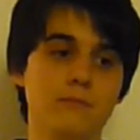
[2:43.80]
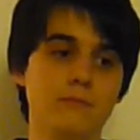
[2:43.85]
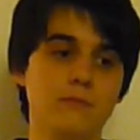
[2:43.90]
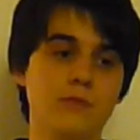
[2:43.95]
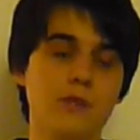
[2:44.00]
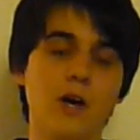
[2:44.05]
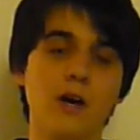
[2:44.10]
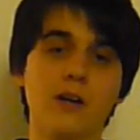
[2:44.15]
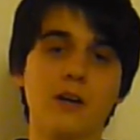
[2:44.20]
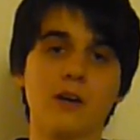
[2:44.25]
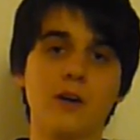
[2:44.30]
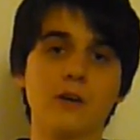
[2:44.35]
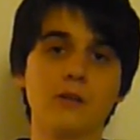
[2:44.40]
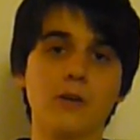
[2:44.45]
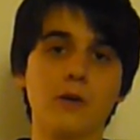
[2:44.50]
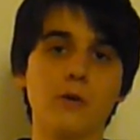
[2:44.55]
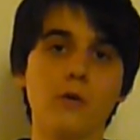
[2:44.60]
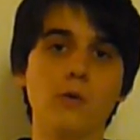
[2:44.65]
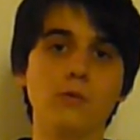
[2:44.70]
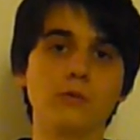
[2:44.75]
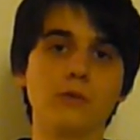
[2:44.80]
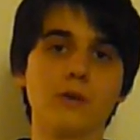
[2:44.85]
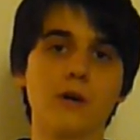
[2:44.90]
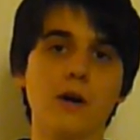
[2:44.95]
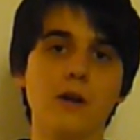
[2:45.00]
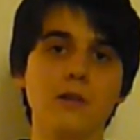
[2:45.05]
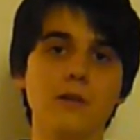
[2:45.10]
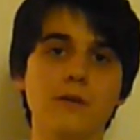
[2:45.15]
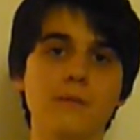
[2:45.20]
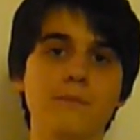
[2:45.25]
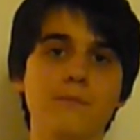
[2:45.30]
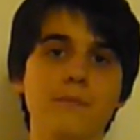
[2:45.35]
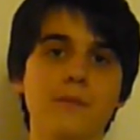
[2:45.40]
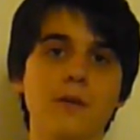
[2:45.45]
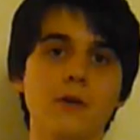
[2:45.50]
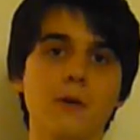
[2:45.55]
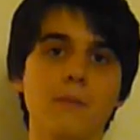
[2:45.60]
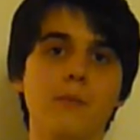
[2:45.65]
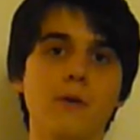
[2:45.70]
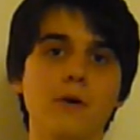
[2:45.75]
darker kind of golden color, as
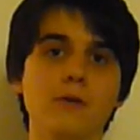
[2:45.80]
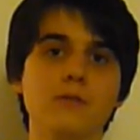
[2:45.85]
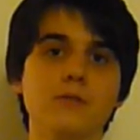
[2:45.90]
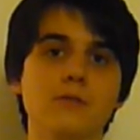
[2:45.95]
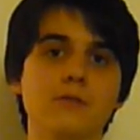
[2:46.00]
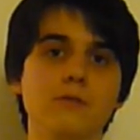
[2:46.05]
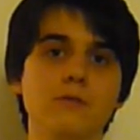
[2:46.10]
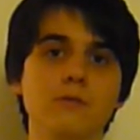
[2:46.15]
opposed